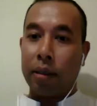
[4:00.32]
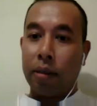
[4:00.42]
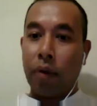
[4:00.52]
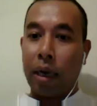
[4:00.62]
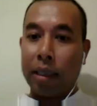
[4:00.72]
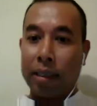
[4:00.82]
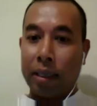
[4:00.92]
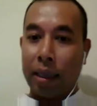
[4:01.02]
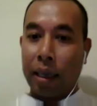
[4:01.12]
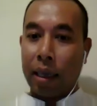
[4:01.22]
right
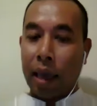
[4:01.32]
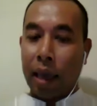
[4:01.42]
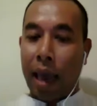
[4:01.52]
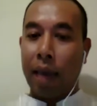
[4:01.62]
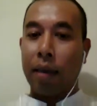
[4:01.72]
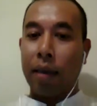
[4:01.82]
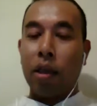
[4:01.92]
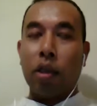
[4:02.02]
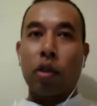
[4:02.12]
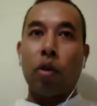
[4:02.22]
hand,
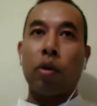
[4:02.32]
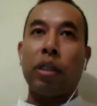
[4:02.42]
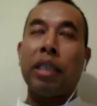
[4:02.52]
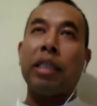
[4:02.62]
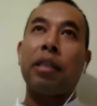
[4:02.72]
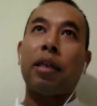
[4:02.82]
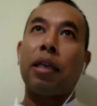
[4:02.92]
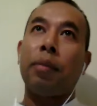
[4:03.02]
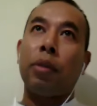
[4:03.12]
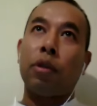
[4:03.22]
so she is not
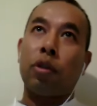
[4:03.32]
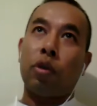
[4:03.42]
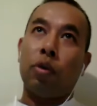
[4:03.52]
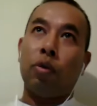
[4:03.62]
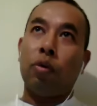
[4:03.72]
able to